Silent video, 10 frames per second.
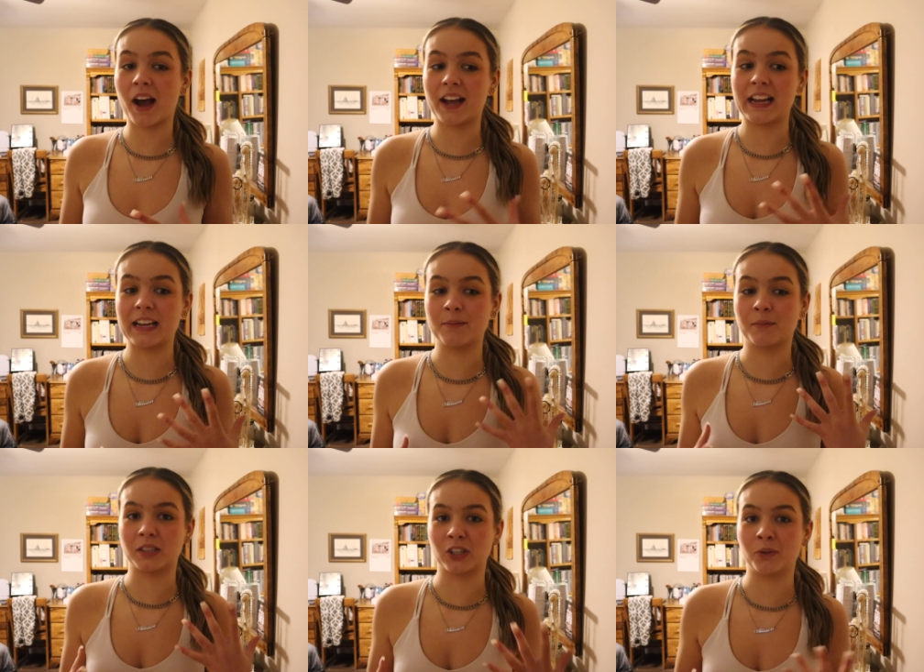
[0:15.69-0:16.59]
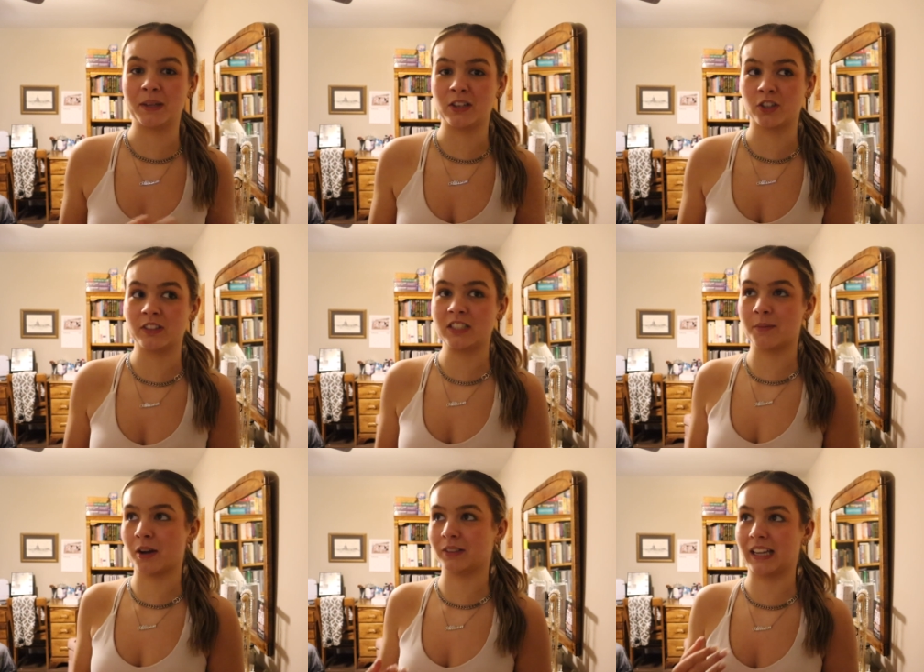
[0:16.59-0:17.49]
I am a little bit nervous
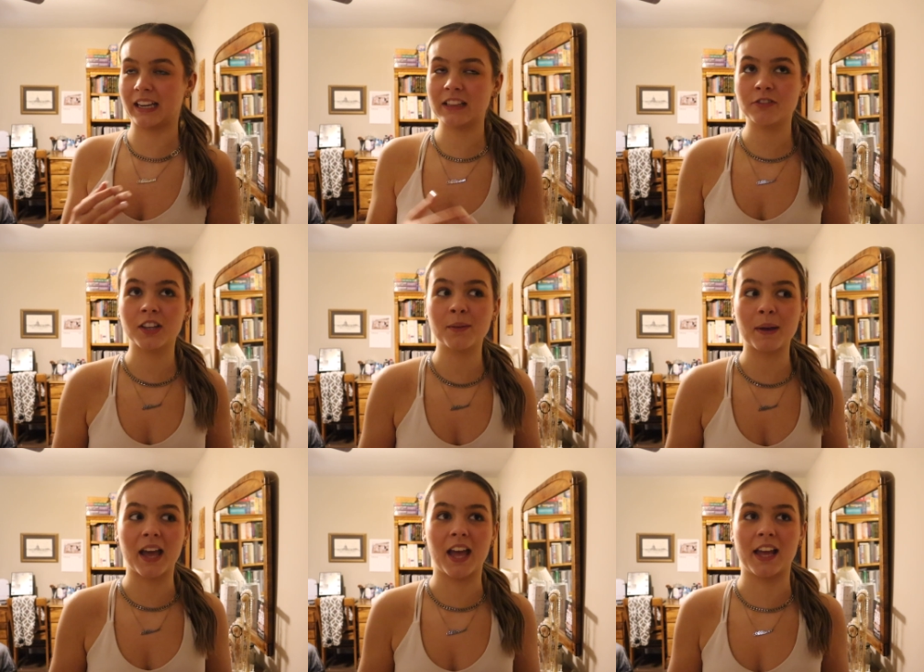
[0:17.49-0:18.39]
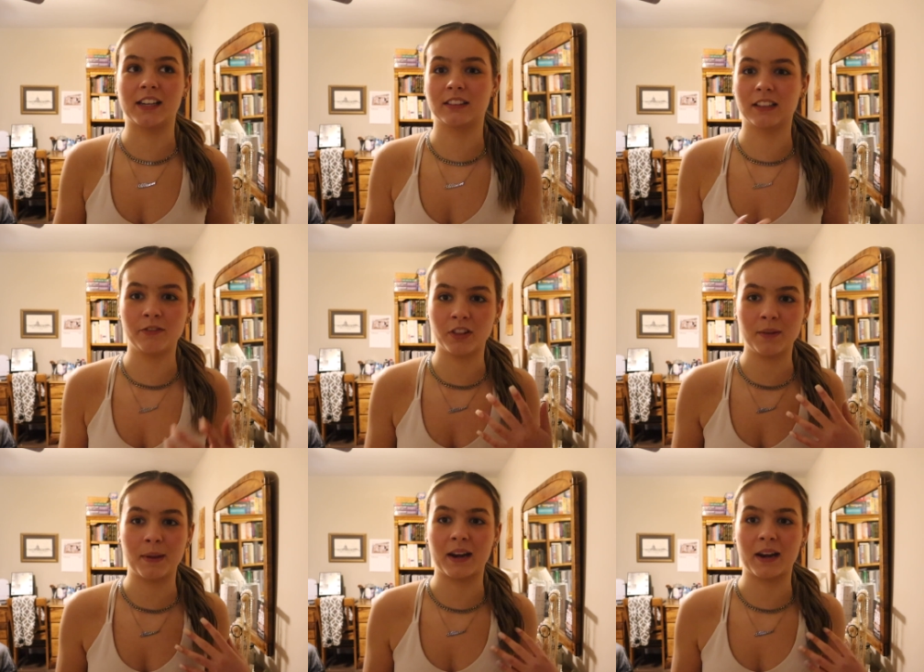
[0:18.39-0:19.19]
about getting the lip flip,